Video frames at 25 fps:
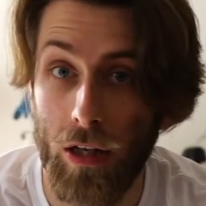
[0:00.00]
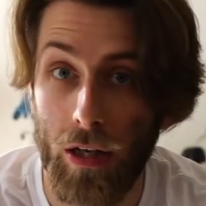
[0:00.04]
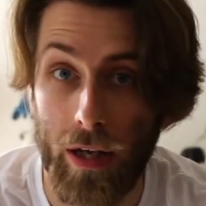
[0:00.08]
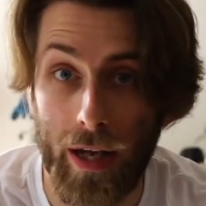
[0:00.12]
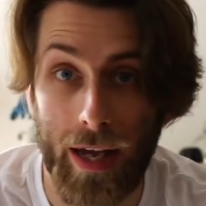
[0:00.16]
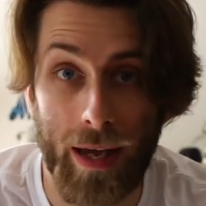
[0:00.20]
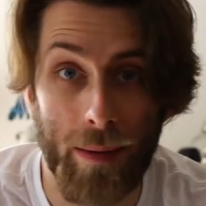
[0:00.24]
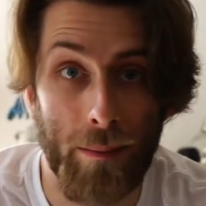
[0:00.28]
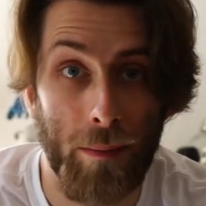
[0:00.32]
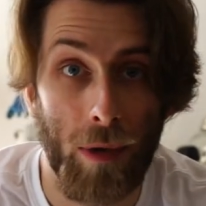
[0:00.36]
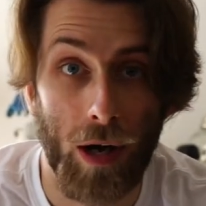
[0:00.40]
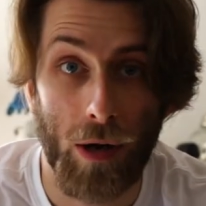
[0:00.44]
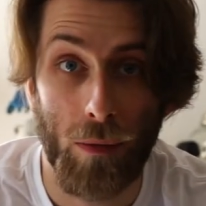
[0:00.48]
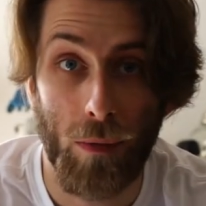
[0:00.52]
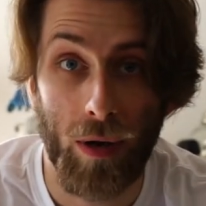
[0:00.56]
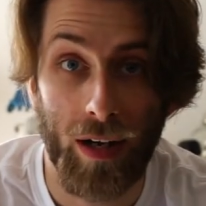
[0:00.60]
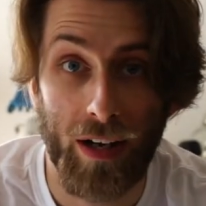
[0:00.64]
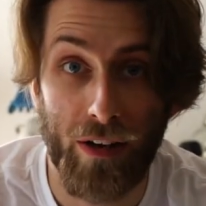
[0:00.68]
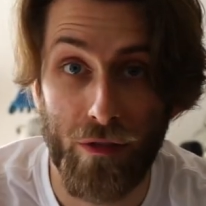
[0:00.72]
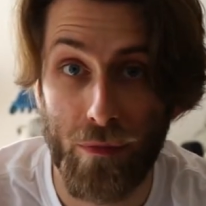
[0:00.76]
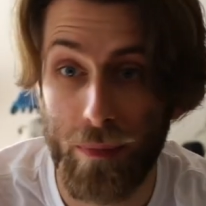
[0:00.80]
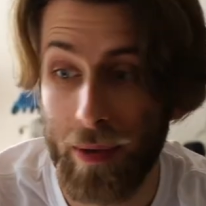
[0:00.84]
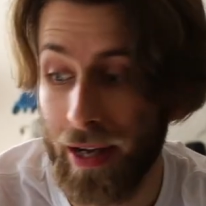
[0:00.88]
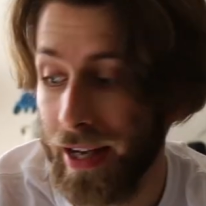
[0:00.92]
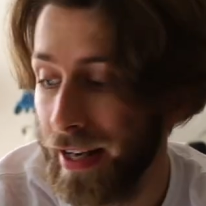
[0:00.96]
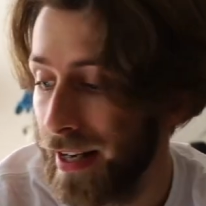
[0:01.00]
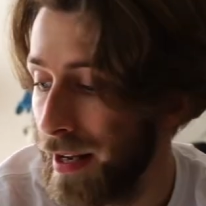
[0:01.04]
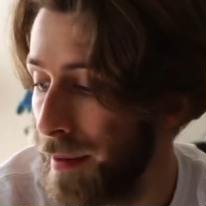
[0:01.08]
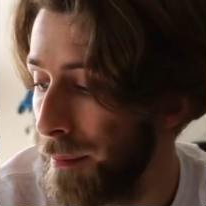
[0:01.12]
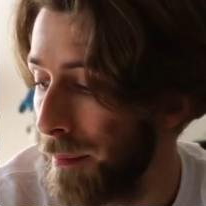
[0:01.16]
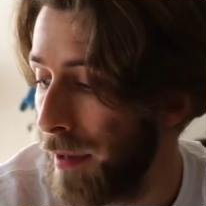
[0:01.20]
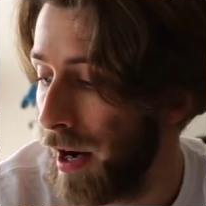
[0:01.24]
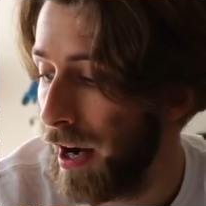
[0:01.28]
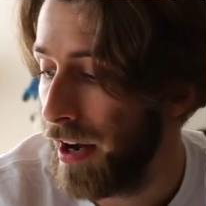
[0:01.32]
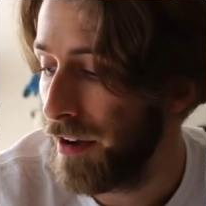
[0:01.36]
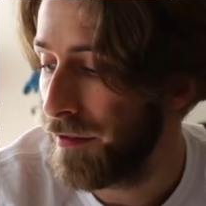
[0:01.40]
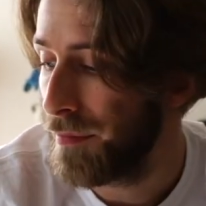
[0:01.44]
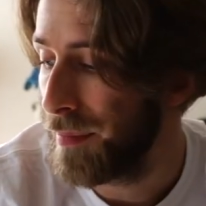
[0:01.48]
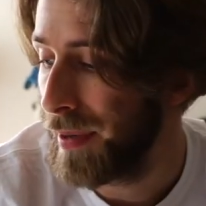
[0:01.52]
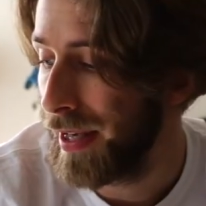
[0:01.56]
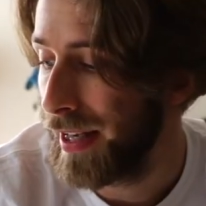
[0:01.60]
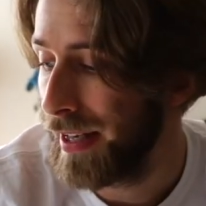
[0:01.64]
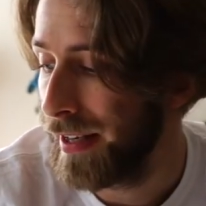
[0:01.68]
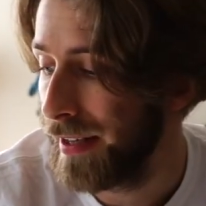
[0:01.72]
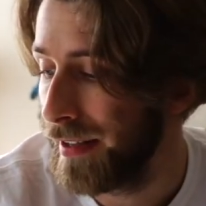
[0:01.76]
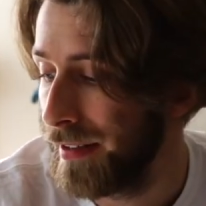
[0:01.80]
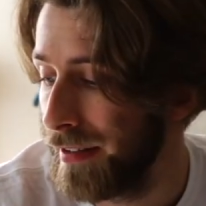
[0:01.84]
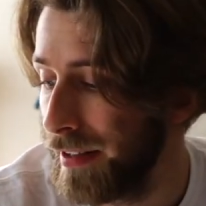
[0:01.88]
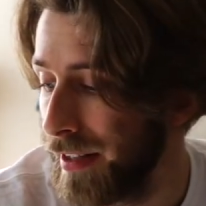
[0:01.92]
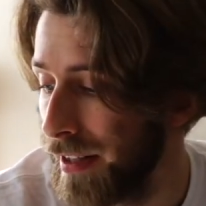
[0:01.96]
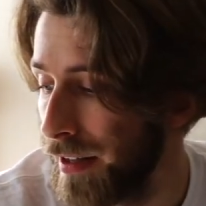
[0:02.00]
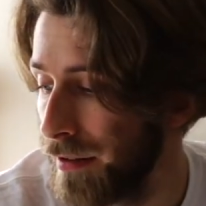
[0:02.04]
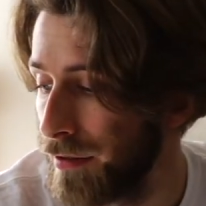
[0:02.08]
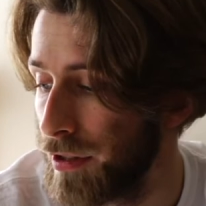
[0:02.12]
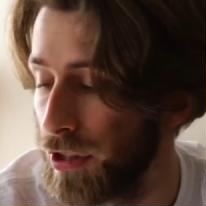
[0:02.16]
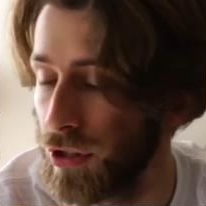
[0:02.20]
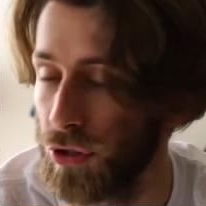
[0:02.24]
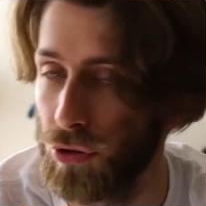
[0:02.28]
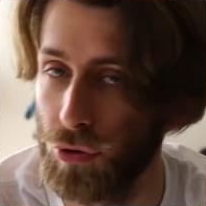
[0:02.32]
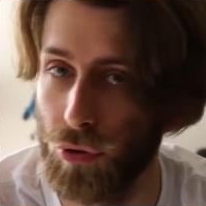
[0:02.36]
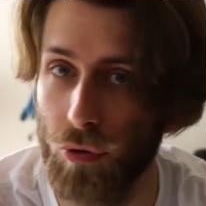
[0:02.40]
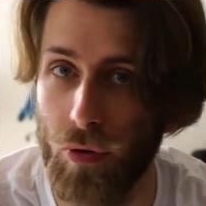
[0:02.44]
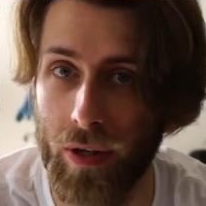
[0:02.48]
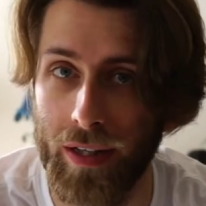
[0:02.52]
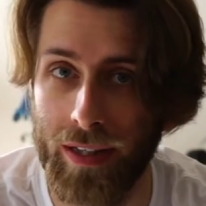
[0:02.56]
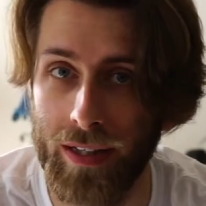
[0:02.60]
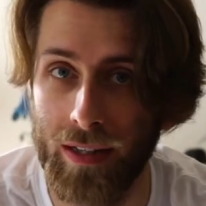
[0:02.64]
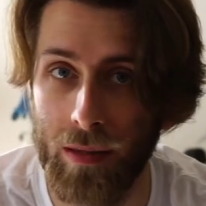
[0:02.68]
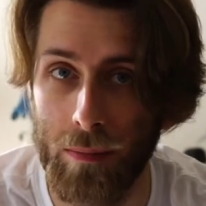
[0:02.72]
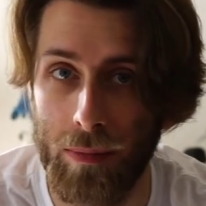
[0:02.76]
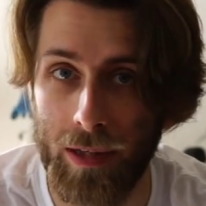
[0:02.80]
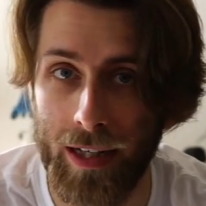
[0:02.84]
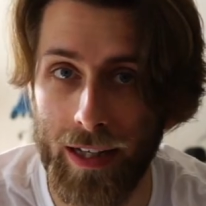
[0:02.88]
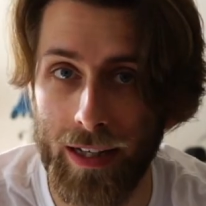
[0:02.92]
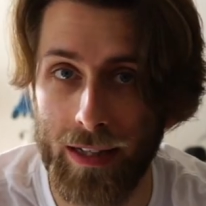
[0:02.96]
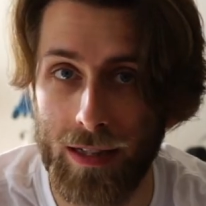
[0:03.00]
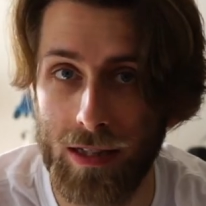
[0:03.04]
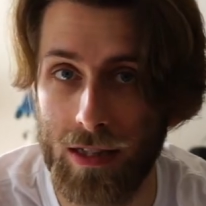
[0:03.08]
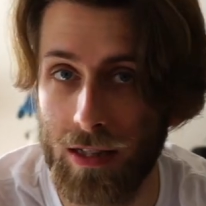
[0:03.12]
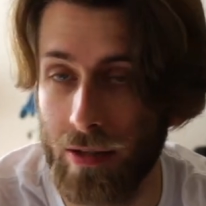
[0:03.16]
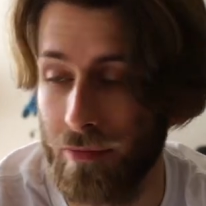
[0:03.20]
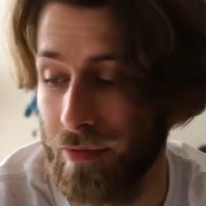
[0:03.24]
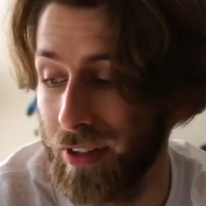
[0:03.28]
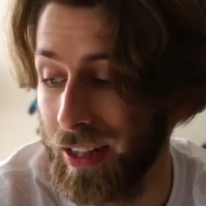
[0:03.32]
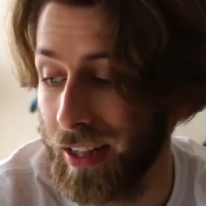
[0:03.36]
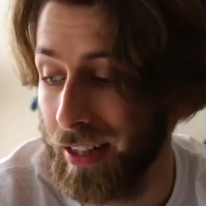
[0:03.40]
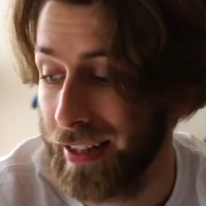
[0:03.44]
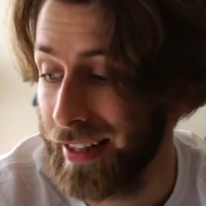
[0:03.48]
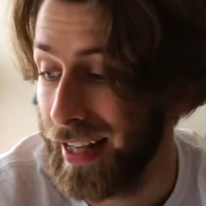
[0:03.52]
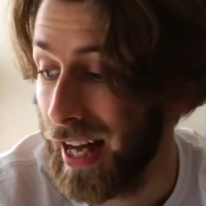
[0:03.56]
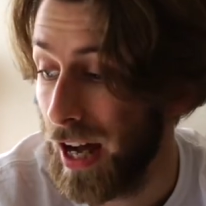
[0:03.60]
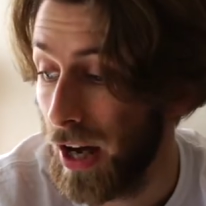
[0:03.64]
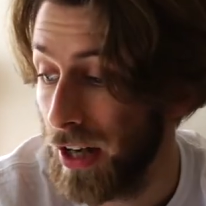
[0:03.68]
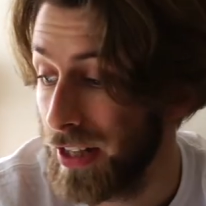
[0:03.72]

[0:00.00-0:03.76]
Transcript: it might well have been. It might have been, you know, destroyed in the Blitz, something like that.